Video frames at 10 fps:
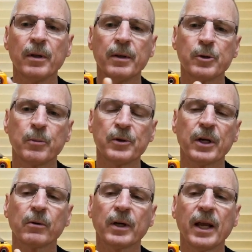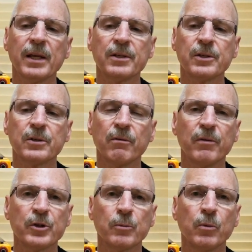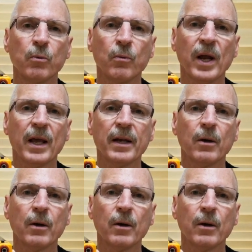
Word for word: In this particular case, it's the visible red.